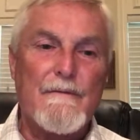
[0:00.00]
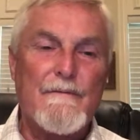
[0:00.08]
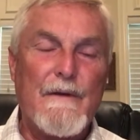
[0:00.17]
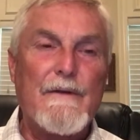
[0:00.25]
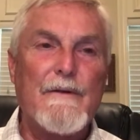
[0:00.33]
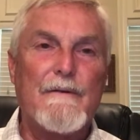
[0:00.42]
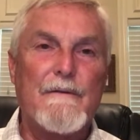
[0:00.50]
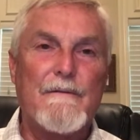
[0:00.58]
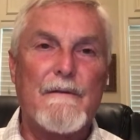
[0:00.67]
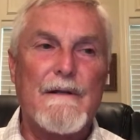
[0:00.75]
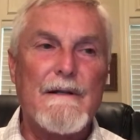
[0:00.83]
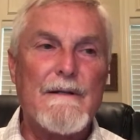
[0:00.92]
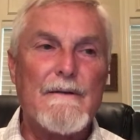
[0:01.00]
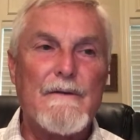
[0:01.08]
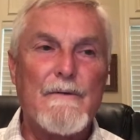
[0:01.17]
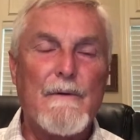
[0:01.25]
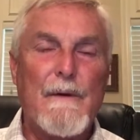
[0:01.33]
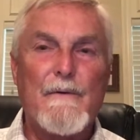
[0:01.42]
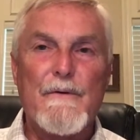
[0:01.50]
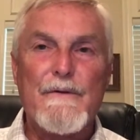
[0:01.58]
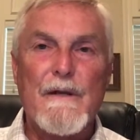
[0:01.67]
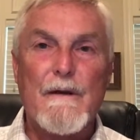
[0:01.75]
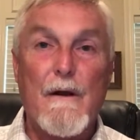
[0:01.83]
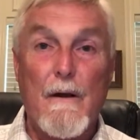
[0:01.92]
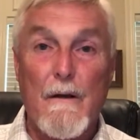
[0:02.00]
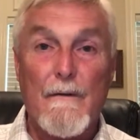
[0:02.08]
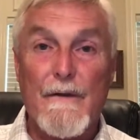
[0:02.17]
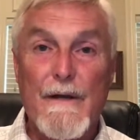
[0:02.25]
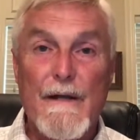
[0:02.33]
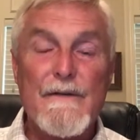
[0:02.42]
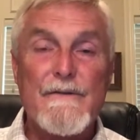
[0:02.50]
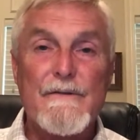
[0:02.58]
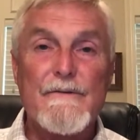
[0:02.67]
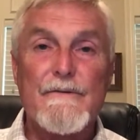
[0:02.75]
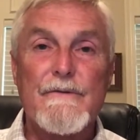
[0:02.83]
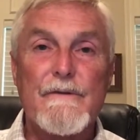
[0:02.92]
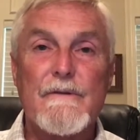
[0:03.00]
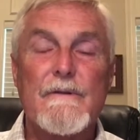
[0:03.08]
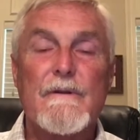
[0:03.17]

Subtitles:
figuratively to represent all the nations,